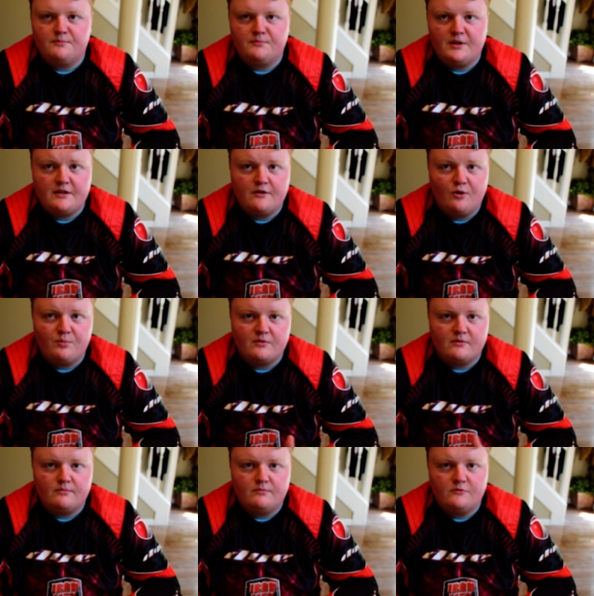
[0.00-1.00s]
may
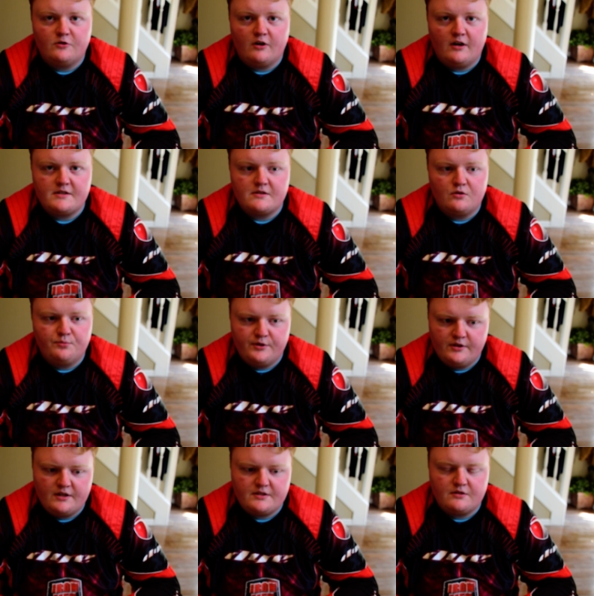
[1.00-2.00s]
open your eyes a little bit
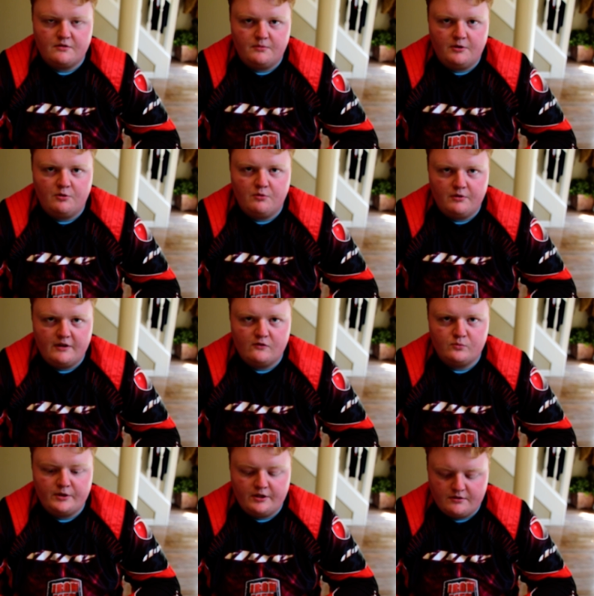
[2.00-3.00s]
as to, you know, what
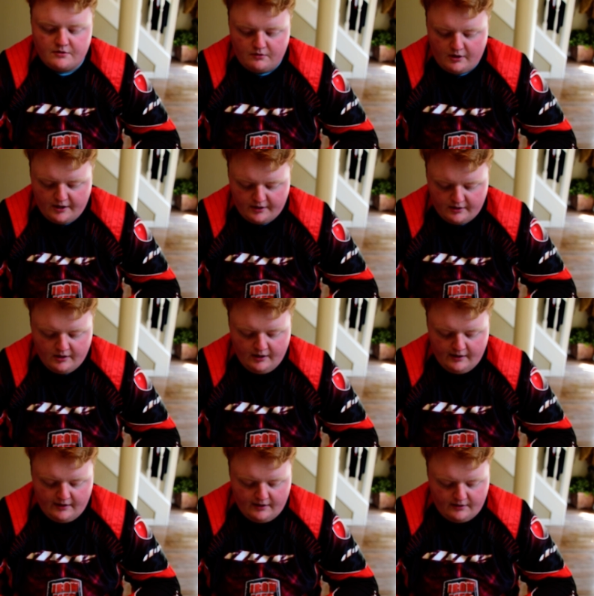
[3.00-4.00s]
Evil Minions are like.
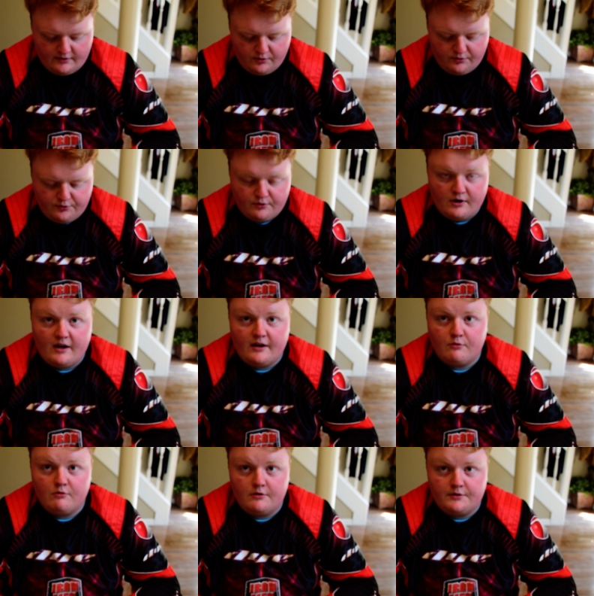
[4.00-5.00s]
Know that they're a
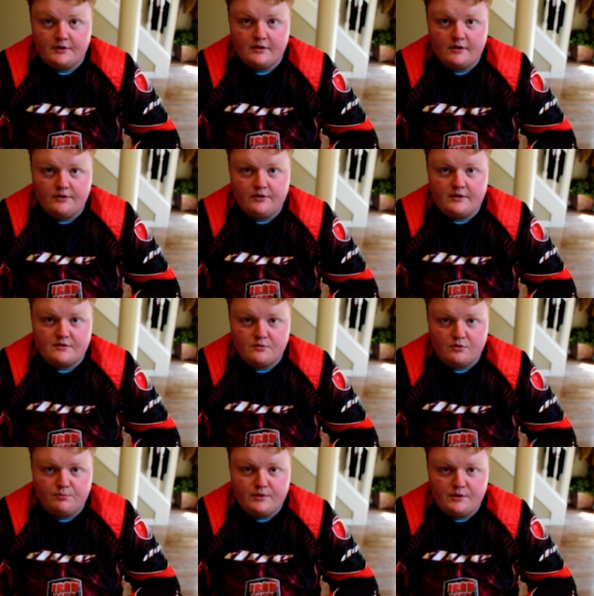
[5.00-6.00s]
high-quality gun. They still
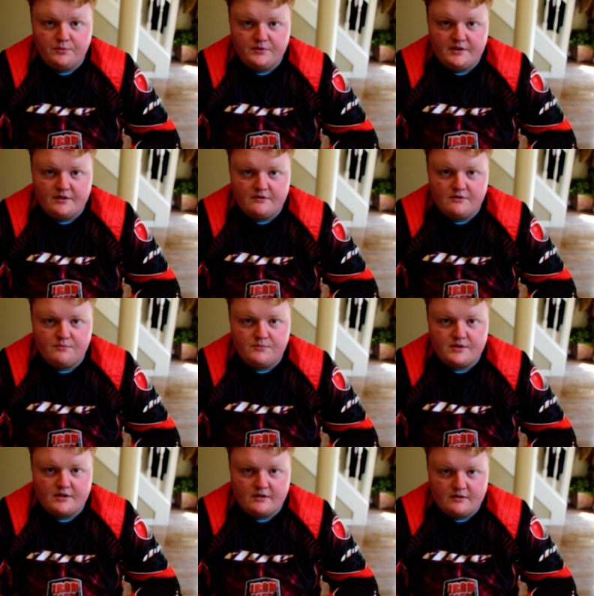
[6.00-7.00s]
compete with
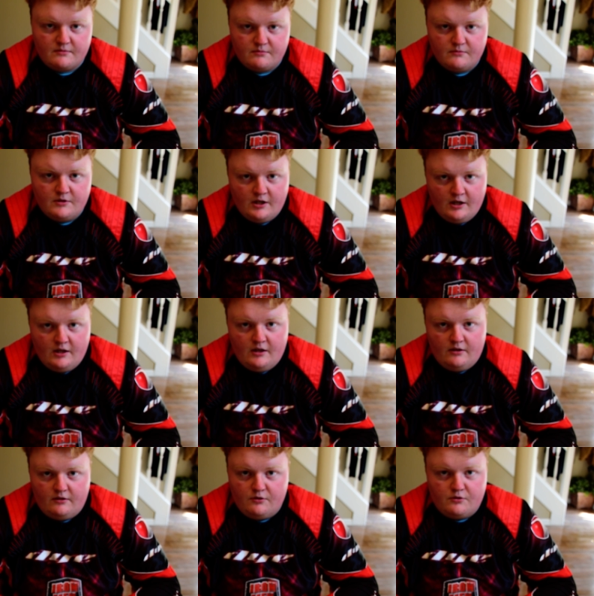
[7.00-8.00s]
DMs.
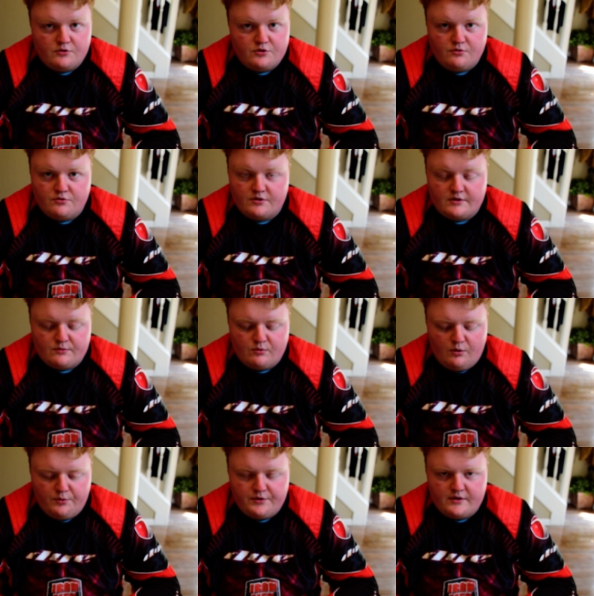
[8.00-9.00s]
You can shoot just as
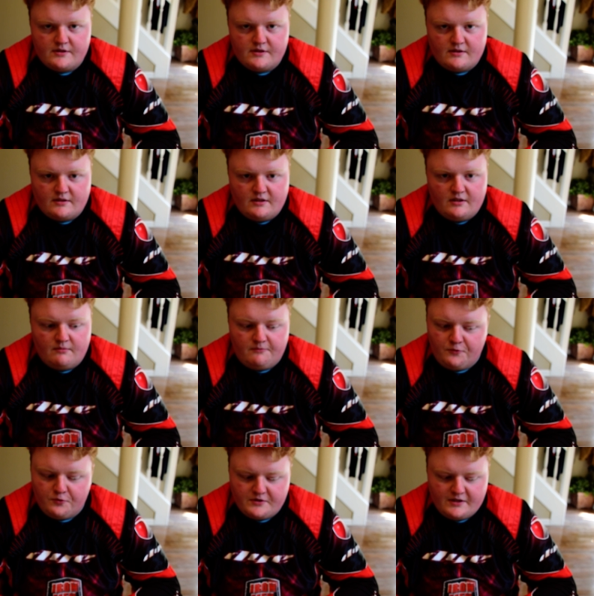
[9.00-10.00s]
well with this as a
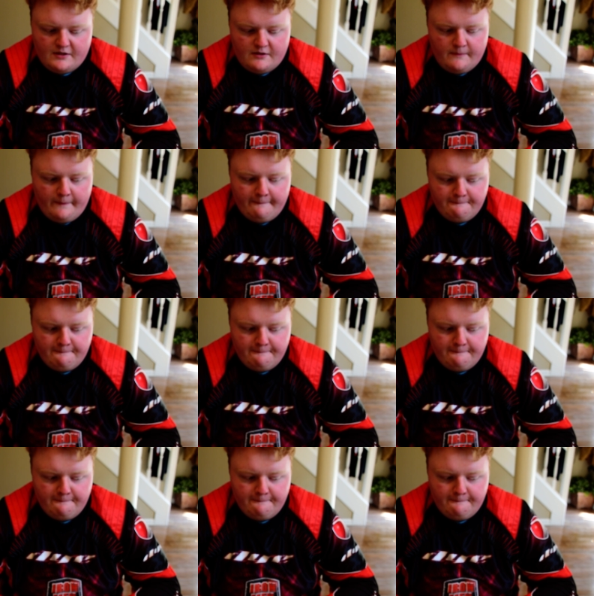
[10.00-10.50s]
DM-14. When